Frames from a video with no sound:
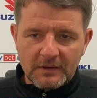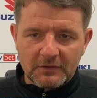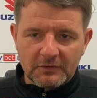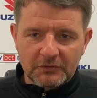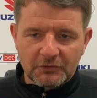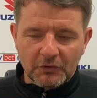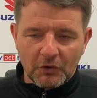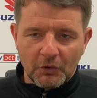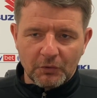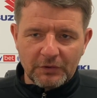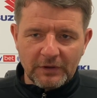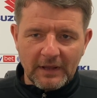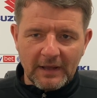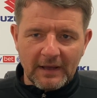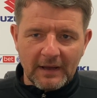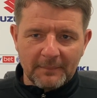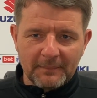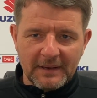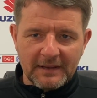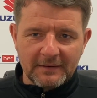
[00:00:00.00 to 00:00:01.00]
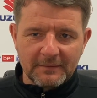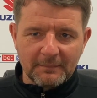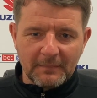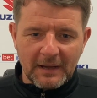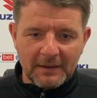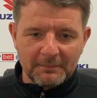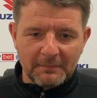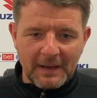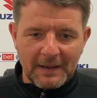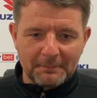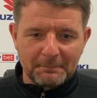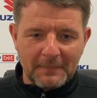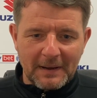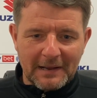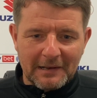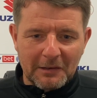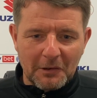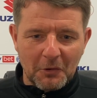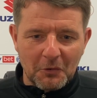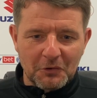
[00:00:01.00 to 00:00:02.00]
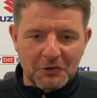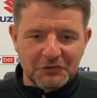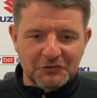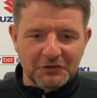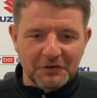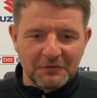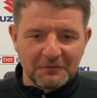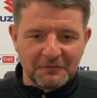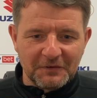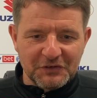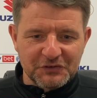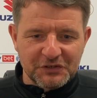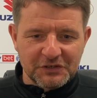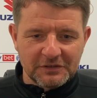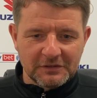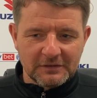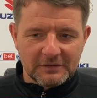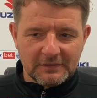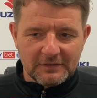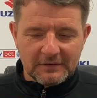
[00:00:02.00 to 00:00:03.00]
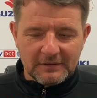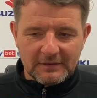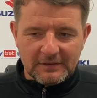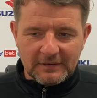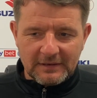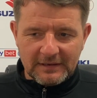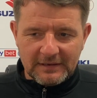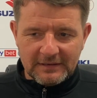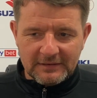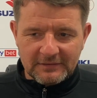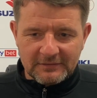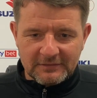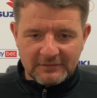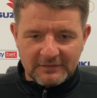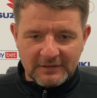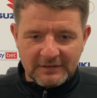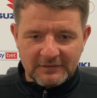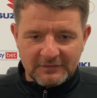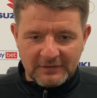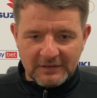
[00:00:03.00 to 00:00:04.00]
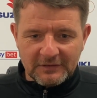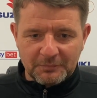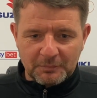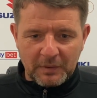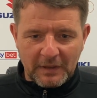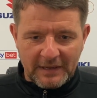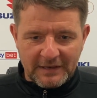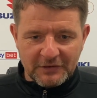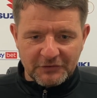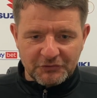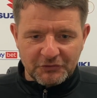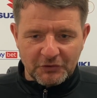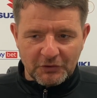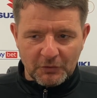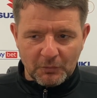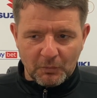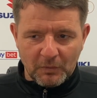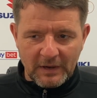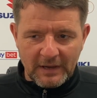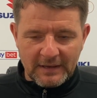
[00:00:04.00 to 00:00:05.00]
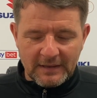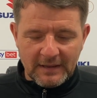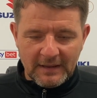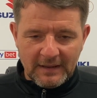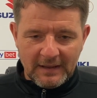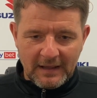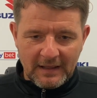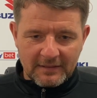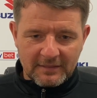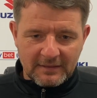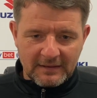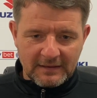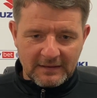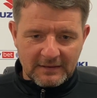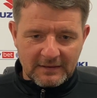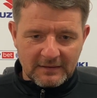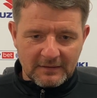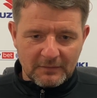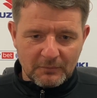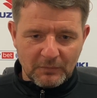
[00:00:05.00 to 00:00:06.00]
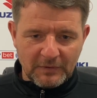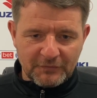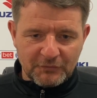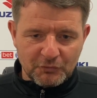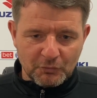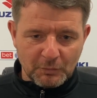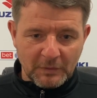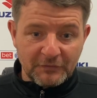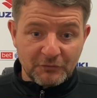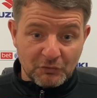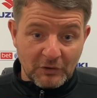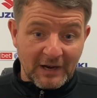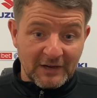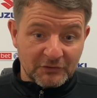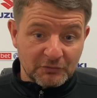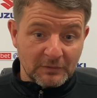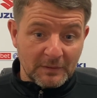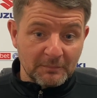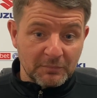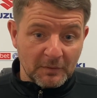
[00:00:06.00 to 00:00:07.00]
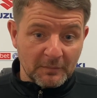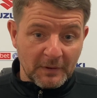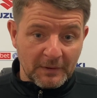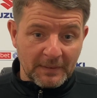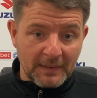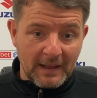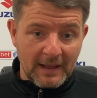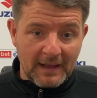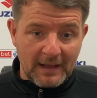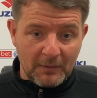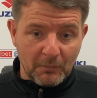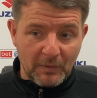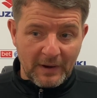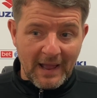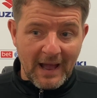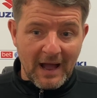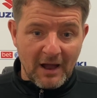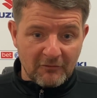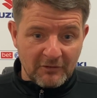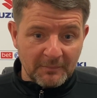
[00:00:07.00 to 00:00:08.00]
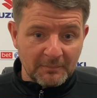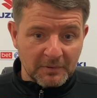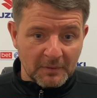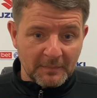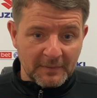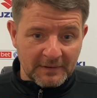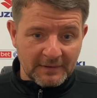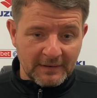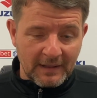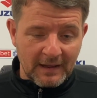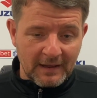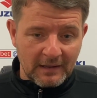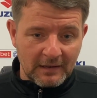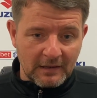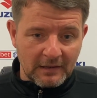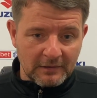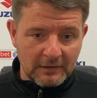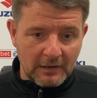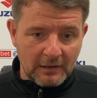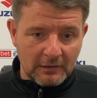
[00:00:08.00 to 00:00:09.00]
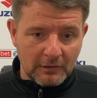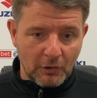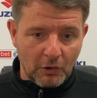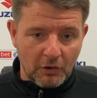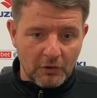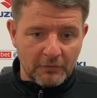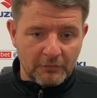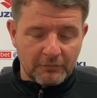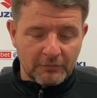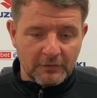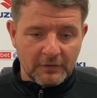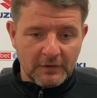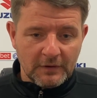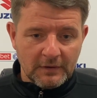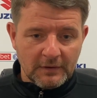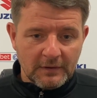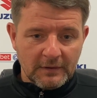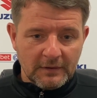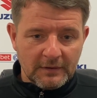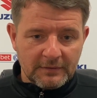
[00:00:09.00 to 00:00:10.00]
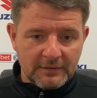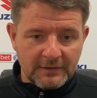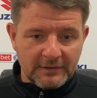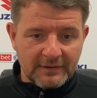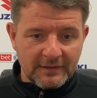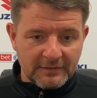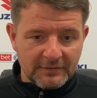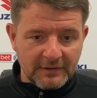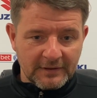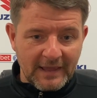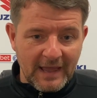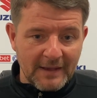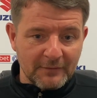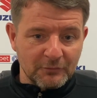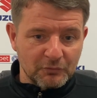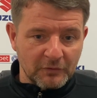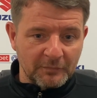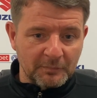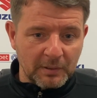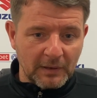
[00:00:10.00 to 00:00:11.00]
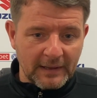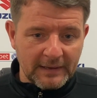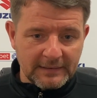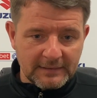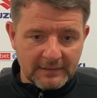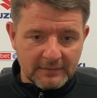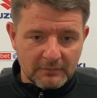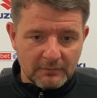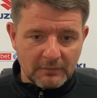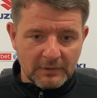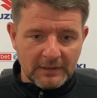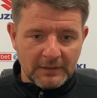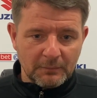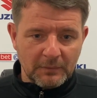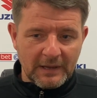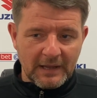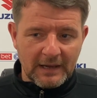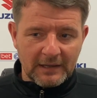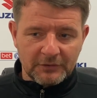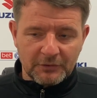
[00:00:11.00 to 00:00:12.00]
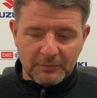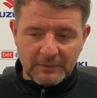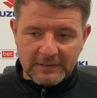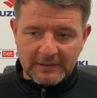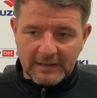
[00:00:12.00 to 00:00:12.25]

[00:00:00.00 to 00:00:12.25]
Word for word: so yeah, I mean, my, my, my longer term vision is, is is playing a certain way. I think we've we tried to implement that, and we are implementing that a, a lot of the the games we've played. We we are doing